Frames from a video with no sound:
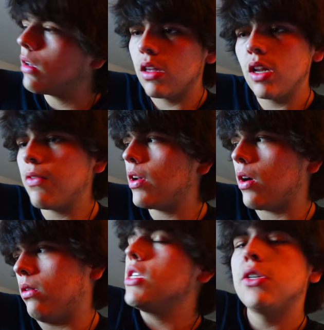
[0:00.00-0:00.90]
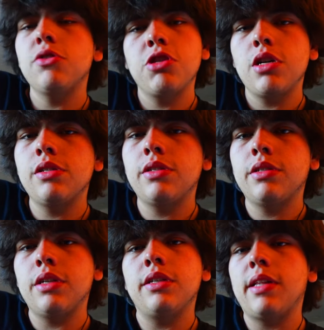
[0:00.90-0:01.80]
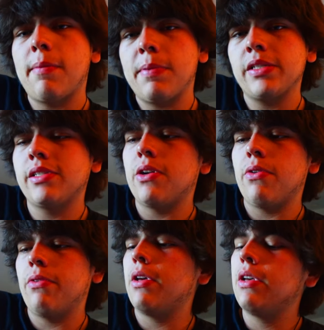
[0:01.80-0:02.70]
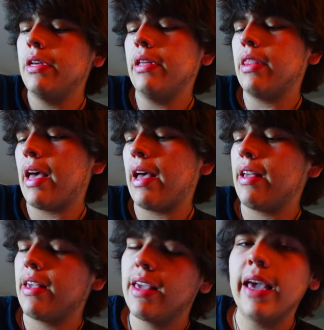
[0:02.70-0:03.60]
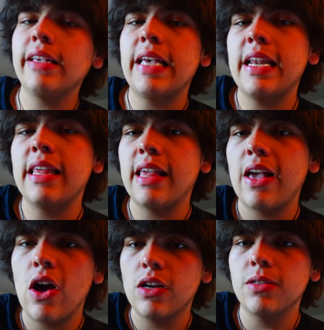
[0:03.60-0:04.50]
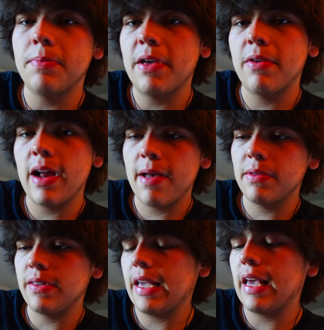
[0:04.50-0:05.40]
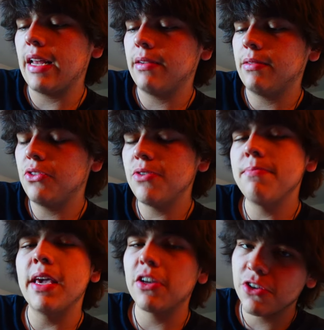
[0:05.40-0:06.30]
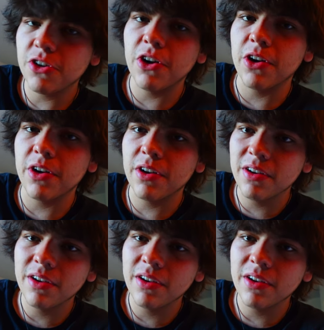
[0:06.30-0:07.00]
You never know. This is just a stepping stone that, in case anything awesome ever happens again, to make sure